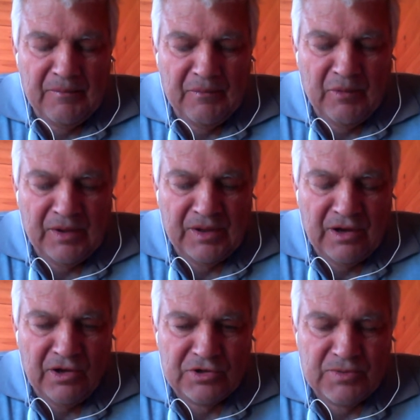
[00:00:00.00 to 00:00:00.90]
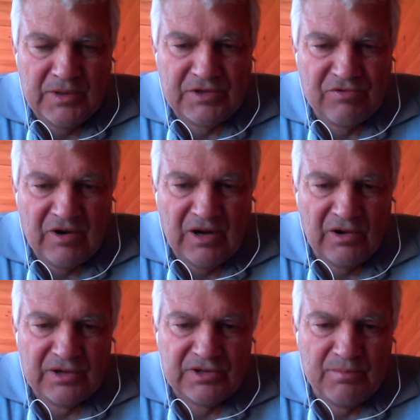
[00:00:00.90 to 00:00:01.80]
When the goldsmiths
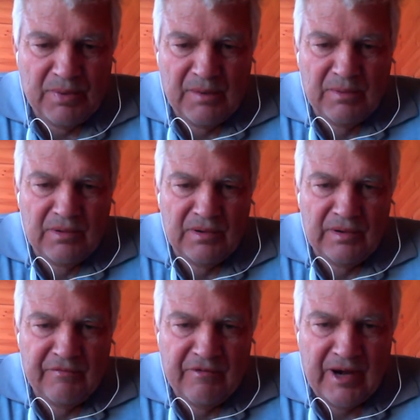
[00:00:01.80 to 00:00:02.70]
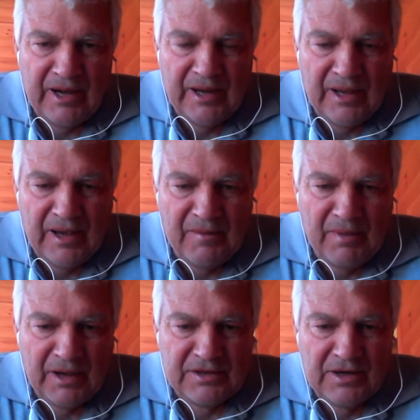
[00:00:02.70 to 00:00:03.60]
realised that people rarely came
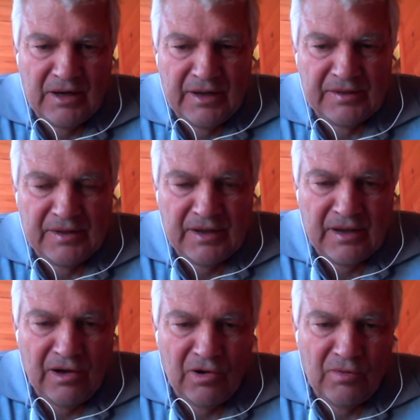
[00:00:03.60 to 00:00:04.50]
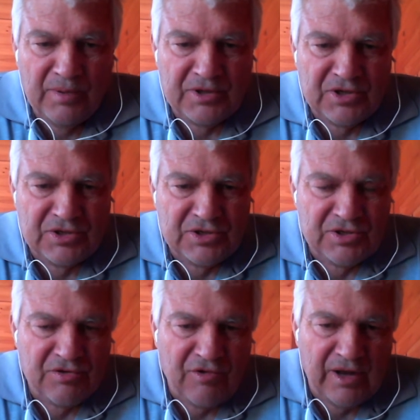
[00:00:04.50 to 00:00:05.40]
back to collect their gold but just
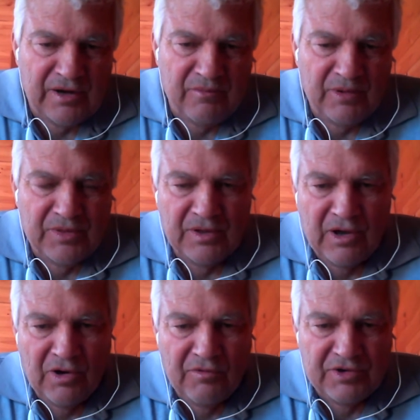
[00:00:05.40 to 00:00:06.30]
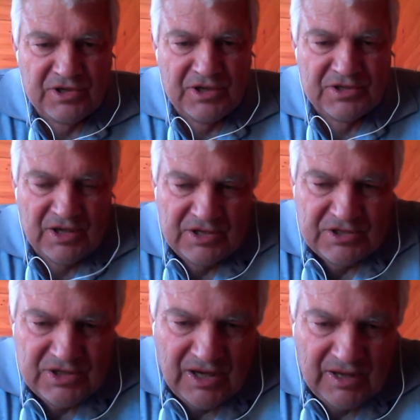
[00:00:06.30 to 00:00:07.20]
traded with the gold receipts, they
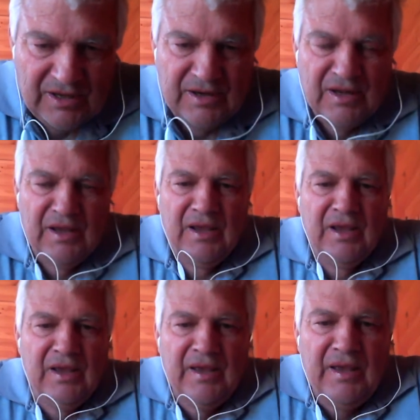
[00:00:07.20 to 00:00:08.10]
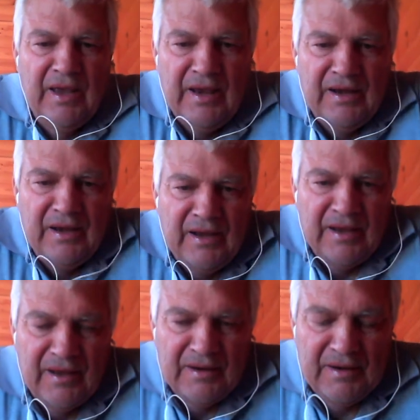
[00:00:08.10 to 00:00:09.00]
started handing
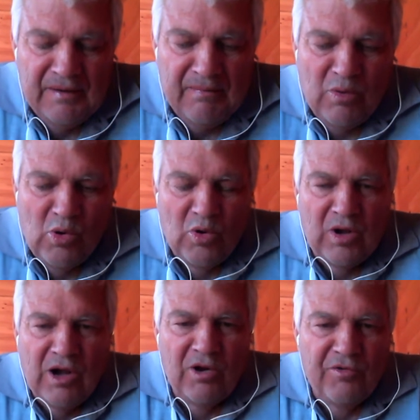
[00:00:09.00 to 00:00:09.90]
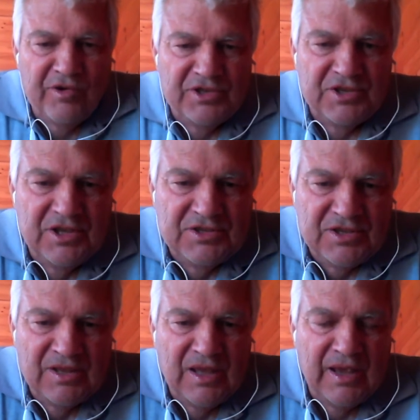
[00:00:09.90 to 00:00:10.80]
out more gold receipts
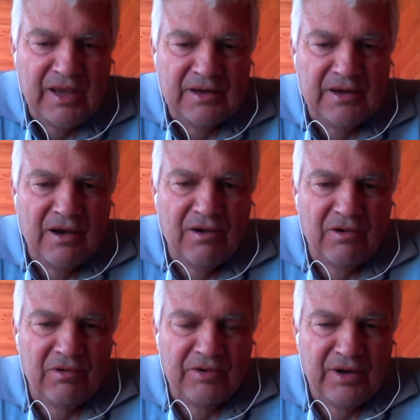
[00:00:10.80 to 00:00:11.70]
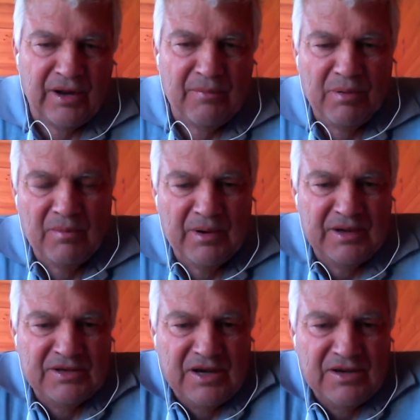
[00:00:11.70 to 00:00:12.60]
than they had gold, probably
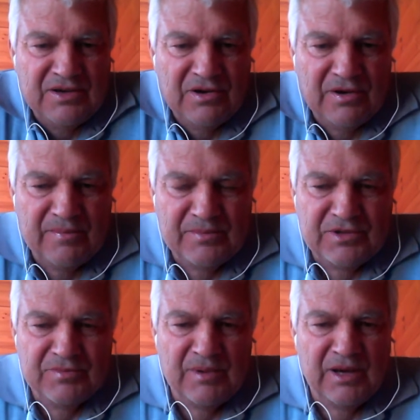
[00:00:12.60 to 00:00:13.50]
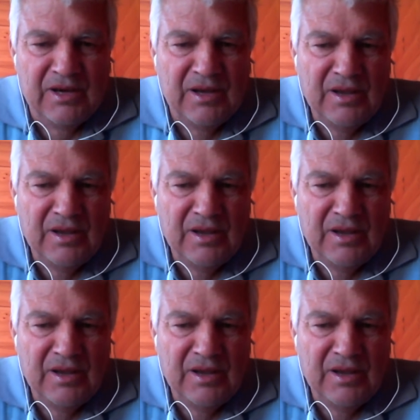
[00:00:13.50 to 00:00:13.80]
10 times as many